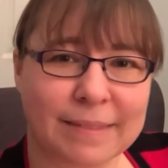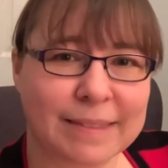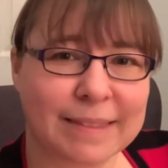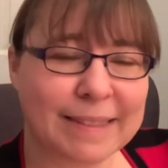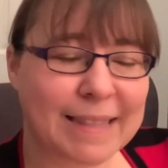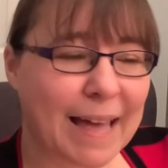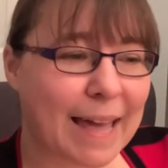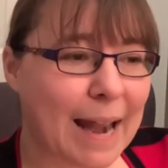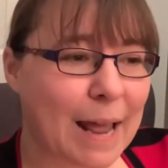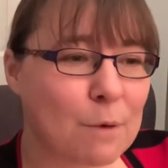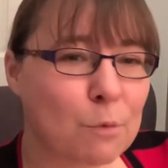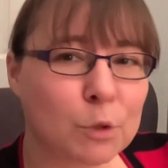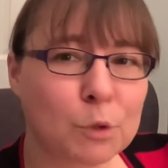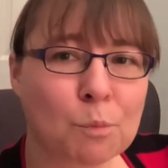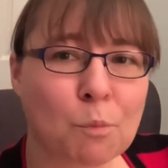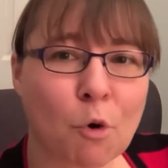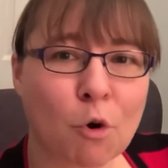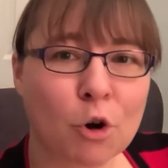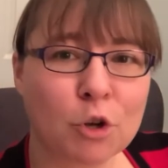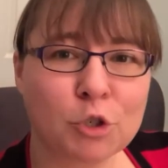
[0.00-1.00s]
that I was
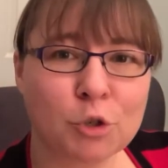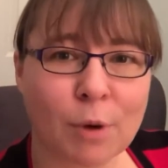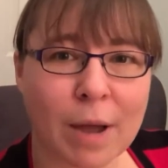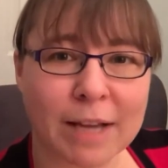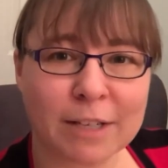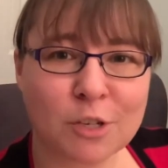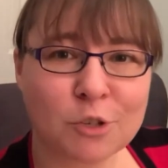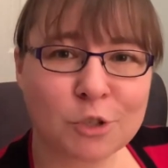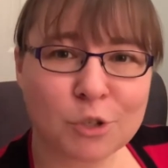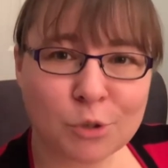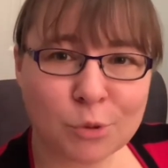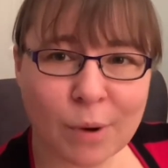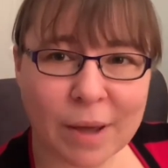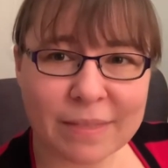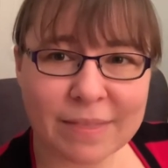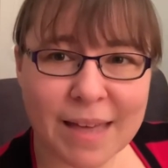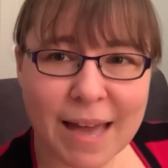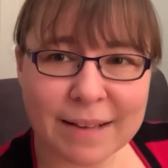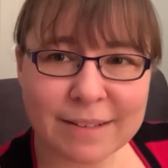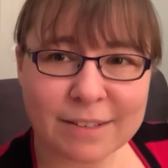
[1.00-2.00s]
more attracted to
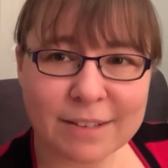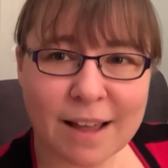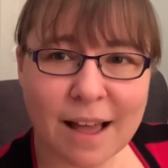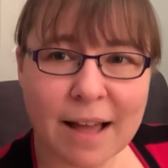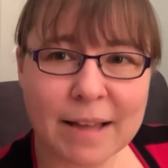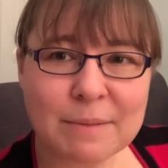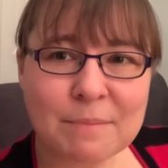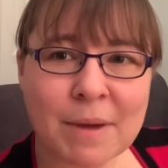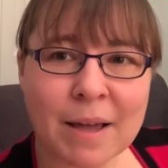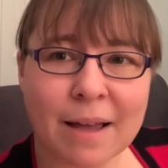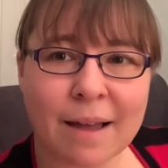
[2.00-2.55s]
at that time.